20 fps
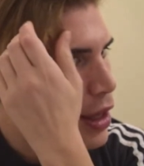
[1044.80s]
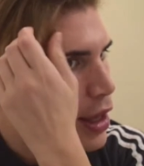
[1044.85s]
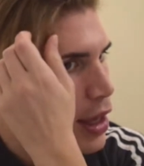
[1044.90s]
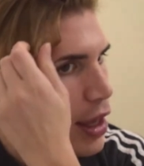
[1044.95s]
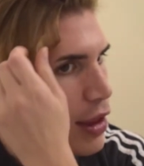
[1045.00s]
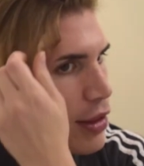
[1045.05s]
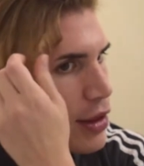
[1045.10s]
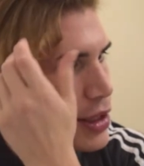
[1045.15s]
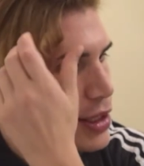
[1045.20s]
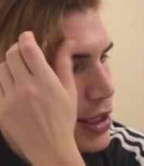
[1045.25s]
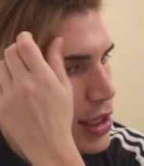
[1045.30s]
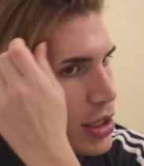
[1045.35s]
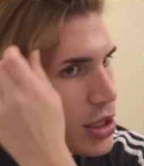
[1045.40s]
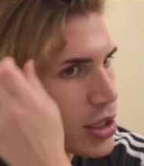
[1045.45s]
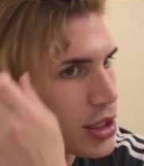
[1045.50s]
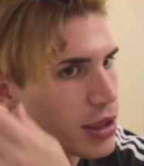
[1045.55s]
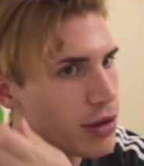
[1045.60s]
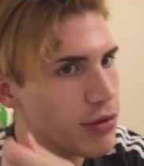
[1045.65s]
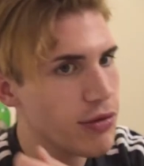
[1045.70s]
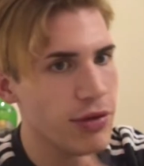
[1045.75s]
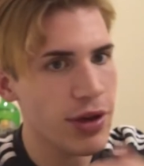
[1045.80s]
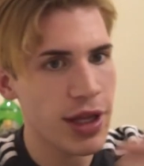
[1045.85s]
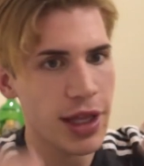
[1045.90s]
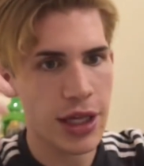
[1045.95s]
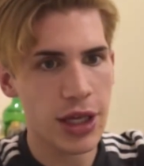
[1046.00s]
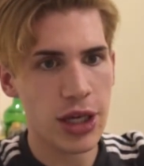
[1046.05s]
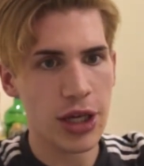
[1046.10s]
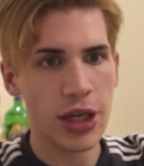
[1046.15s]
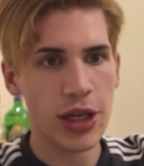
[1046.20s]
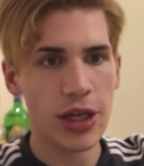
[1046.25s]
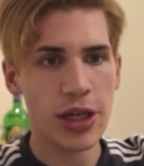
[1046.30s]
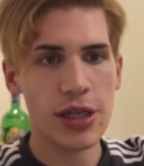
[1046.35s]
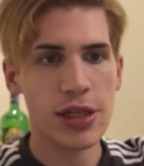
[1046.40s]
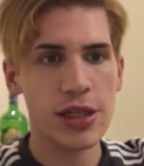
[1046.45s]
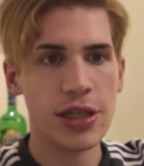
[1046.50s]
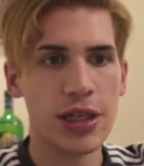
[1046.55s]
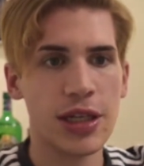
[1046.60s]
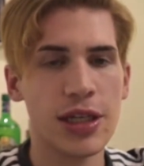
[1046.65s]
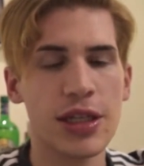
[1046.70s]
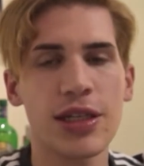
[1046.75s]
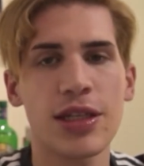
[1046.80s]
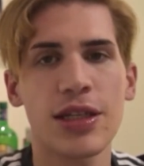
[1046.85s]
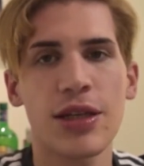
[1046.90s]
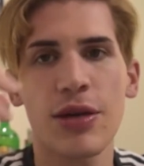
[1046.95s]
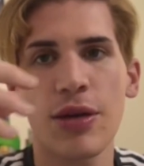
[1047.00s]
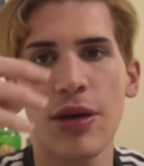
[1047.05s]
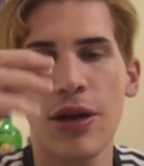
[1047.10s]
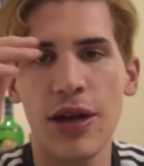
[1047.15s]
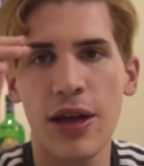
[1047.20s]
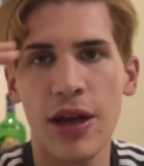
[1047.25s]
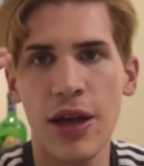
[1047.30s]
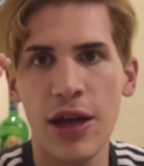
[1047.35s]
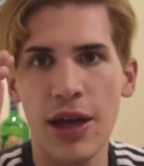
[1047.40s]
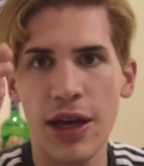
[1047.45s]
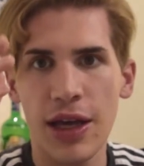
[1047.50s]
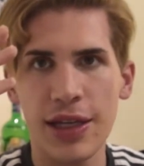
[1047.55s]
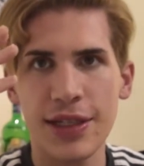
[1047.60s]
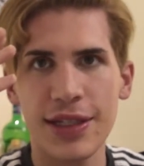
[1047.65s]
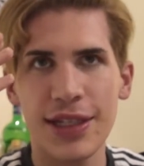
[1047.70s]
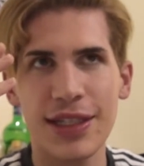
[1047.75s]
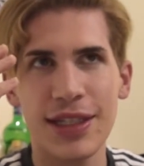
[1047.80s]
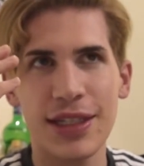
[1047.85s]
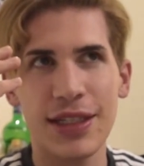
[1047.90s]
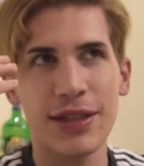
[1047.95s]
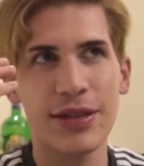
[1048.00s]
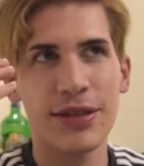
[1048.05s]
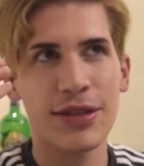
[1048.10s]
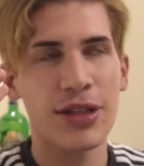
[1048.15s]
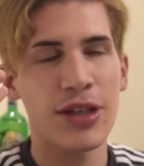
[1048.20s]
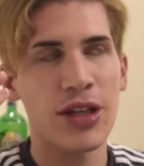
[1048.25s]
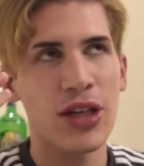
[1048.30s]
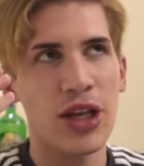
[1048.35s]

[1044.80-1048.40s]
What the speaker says: And that's actually really good because it doesn't,